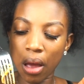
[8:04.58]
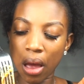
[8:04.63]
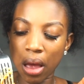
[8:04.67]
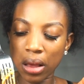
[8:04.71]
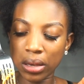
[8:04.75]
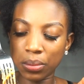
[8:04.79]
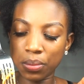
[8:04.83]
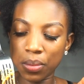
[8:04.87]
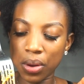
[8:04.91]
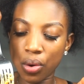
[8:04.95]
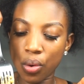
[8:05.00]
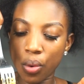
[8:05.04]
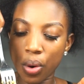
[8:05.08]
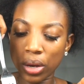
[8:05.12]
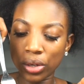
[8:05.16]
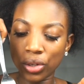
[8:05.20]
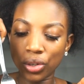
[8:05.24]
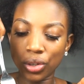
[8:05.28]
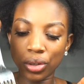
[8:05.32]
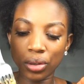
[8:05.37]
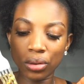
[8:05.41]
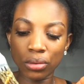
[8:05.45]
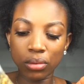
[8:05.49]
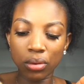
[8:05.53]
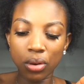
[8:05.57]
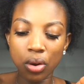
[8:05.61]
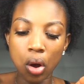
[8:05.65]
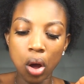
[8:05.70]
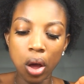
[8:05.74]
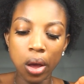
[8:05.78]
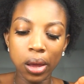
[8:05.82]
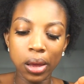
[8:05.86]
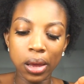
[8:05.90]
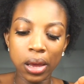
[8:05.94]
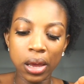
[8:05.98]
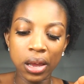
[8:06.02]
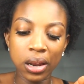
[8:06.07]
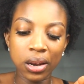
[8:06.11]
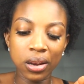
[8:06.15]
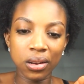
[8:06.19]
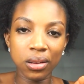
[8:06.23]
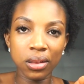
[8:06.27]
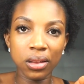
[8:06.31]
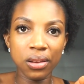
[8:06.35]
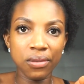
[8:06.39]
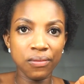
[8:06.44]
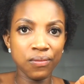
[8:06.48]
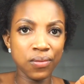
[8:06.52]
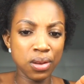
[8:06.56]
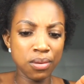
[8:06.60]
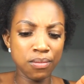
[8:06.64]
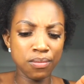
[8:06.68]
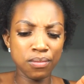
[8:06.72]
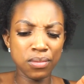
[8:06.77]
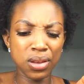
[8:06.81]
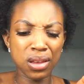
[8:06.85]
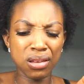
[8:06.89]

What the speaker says: to ask me questions, go ahead and leave them